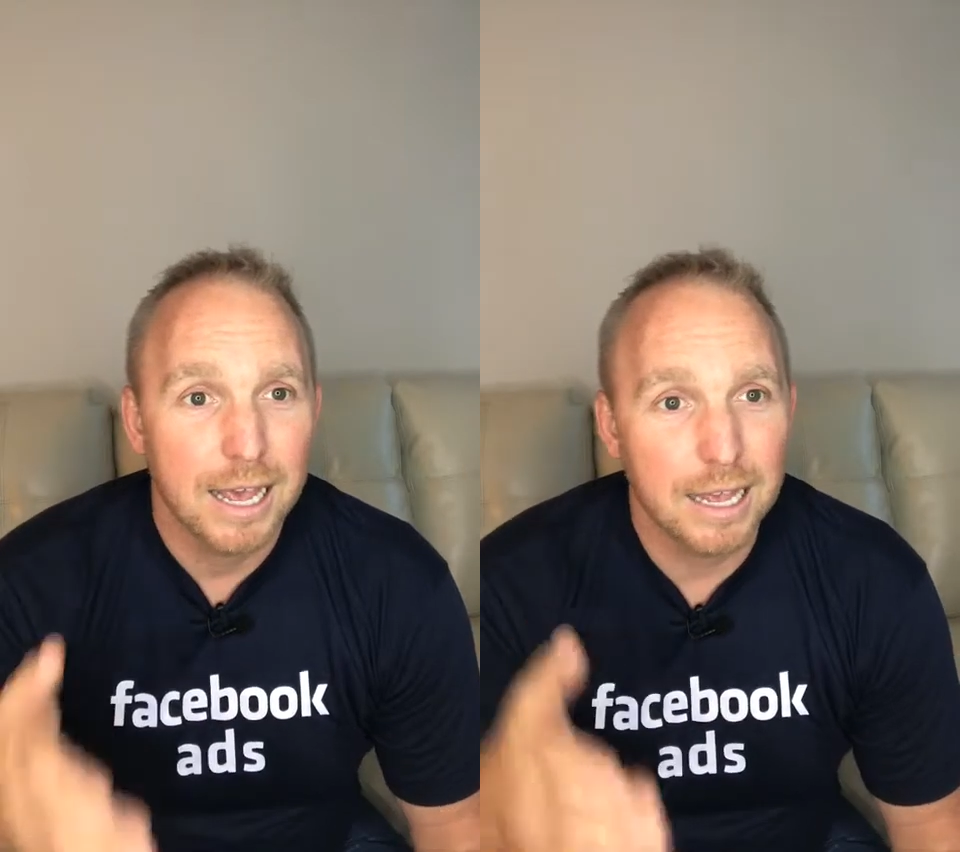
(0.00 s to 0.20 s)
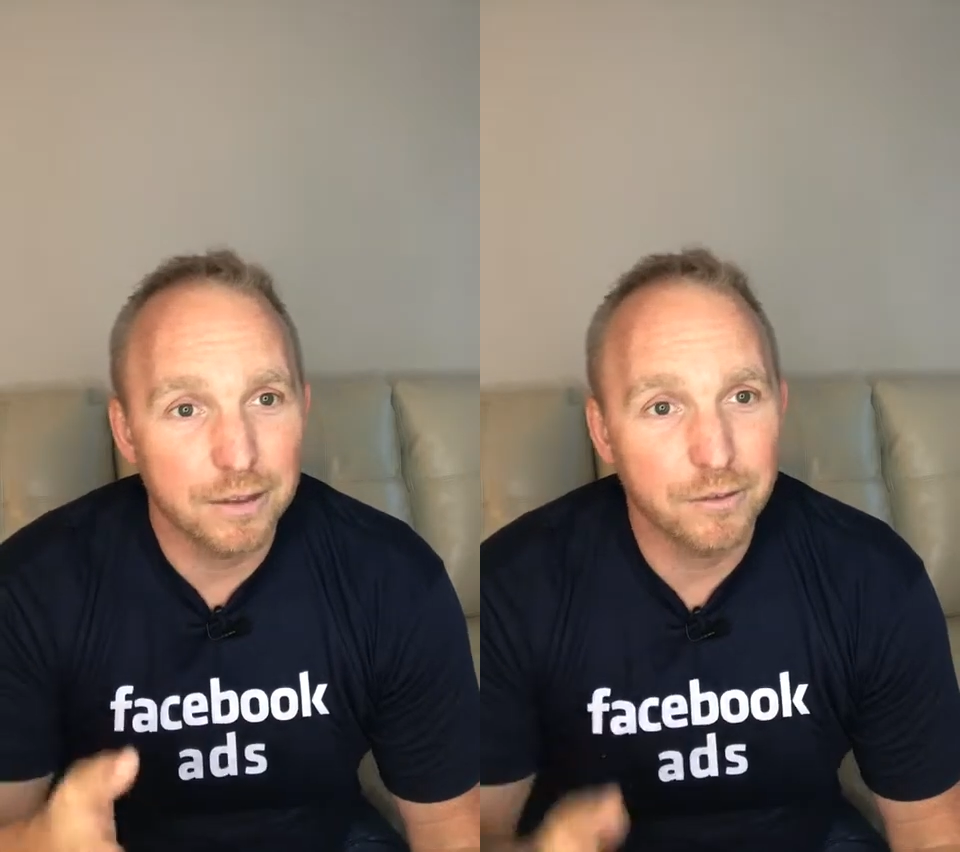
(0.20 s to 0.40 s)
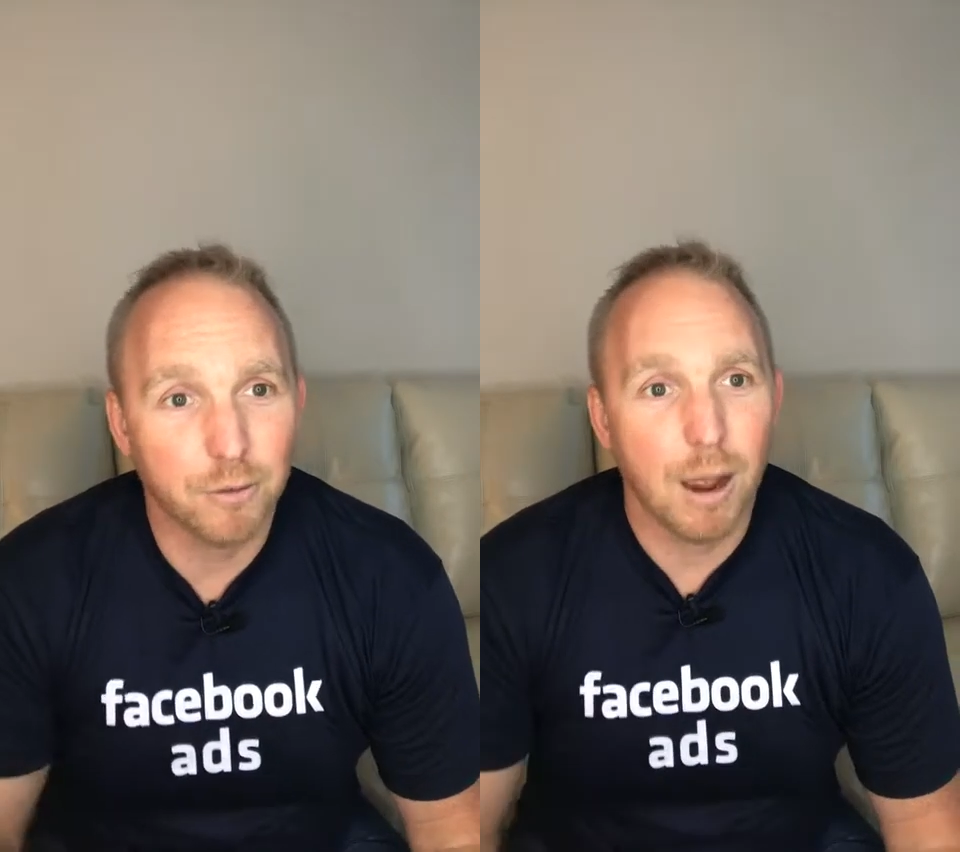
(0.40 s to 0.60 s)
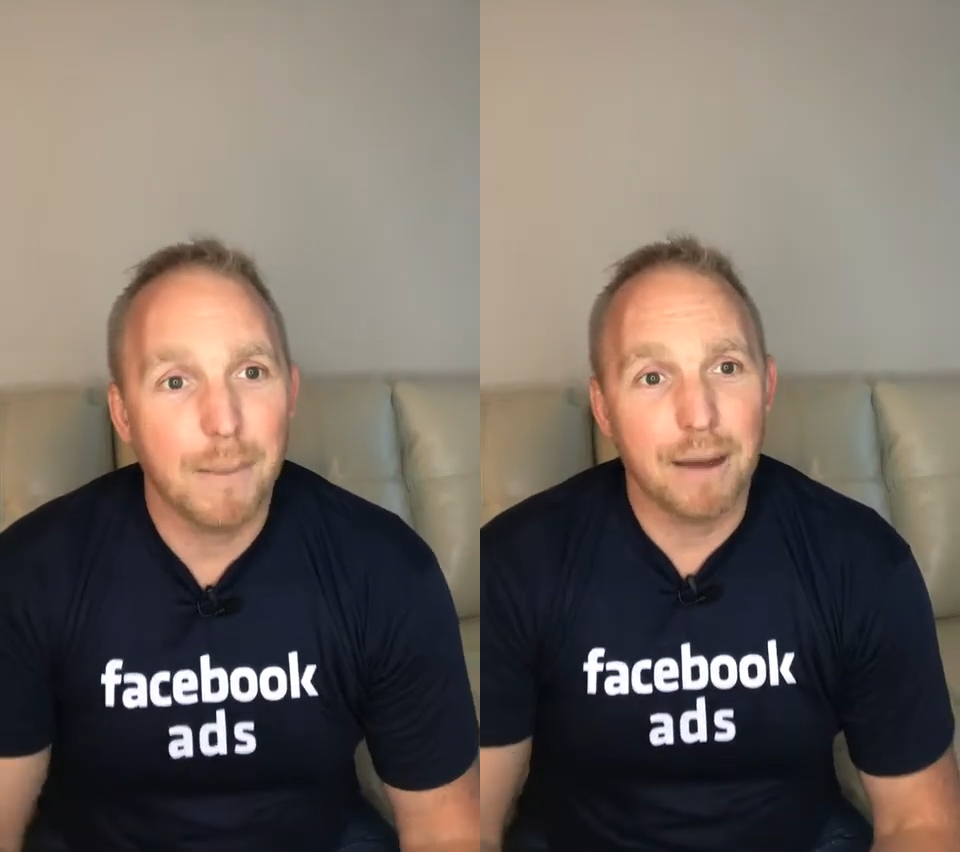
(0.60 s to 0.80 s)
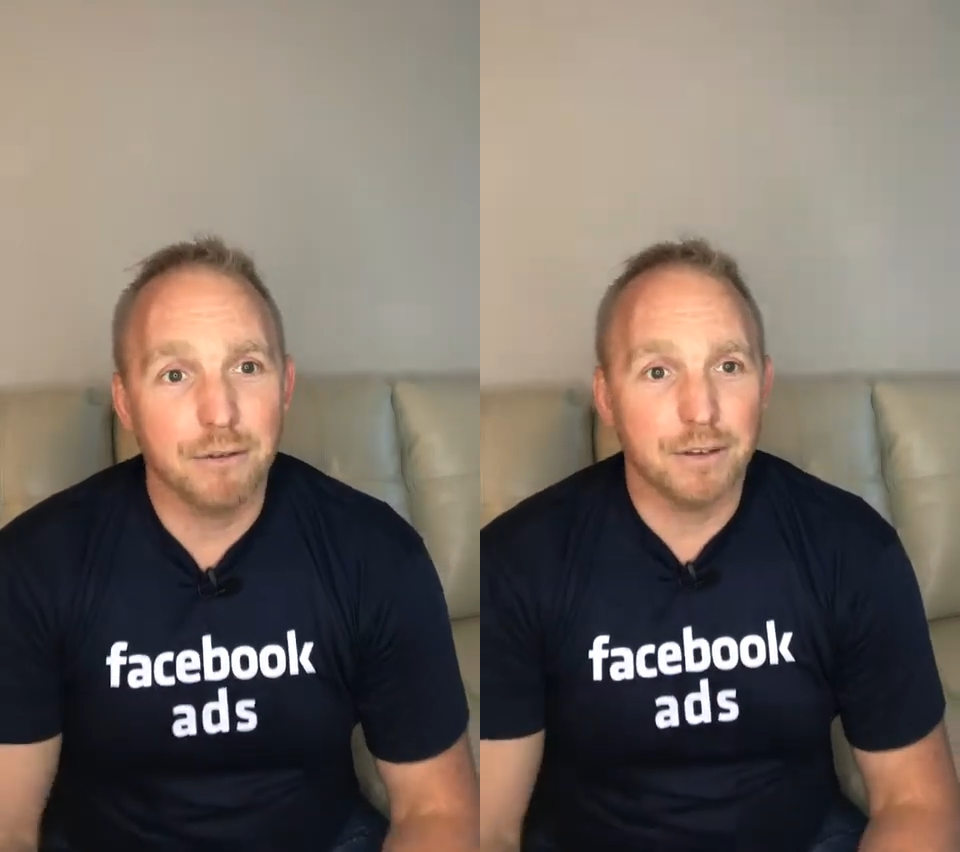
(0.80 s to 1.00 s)
Instagram
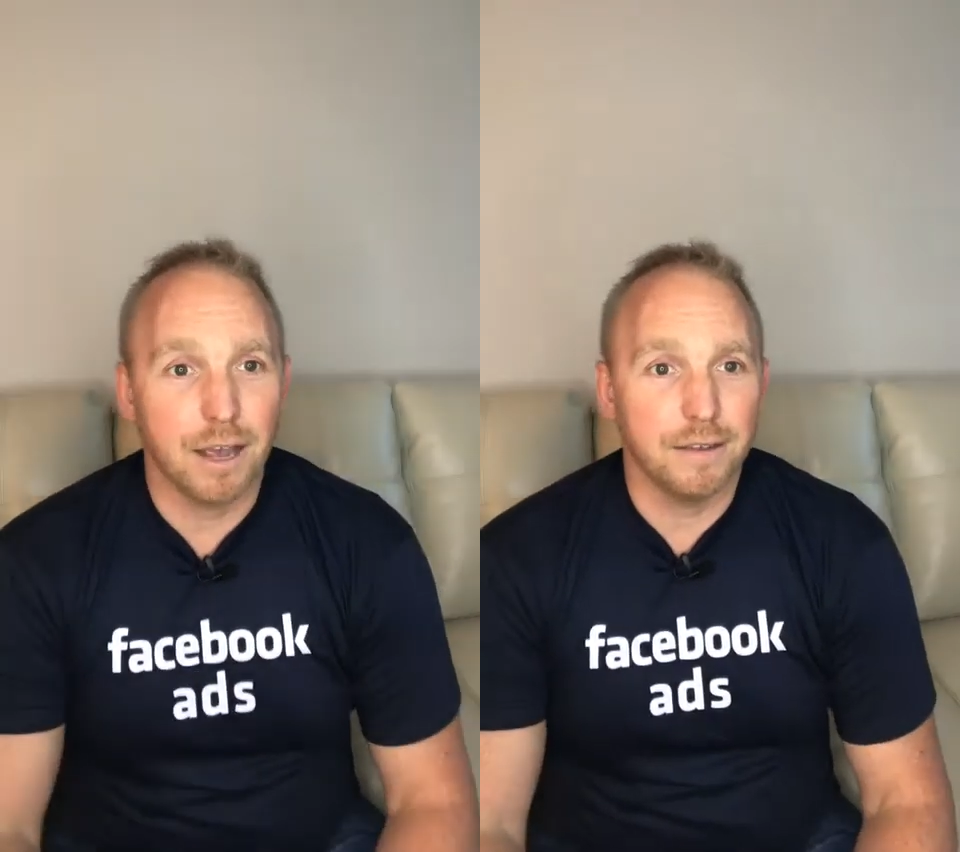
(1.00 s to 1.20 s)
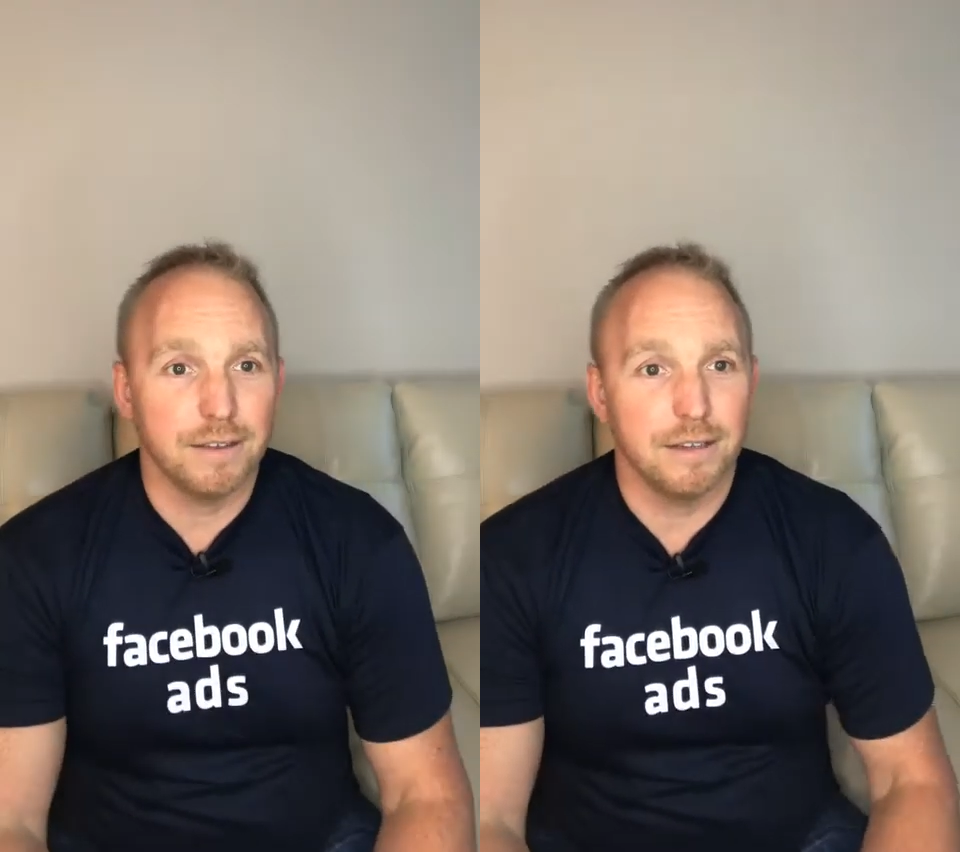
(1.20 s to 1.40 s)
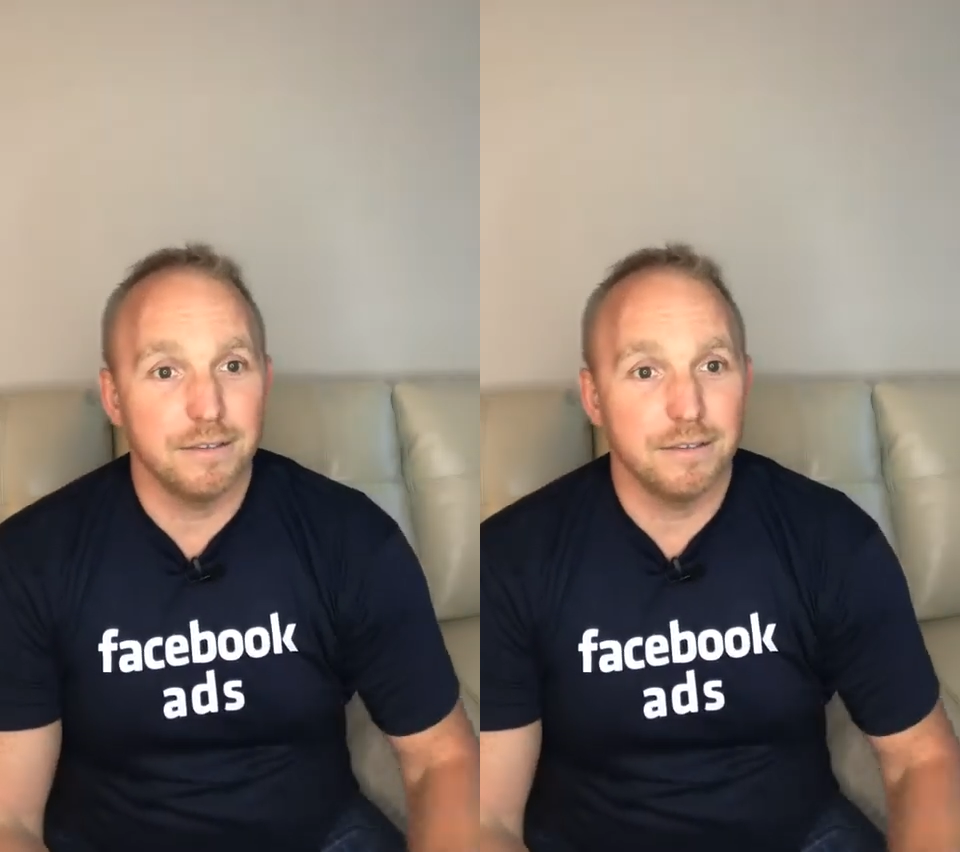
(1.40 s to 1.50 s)
advertising,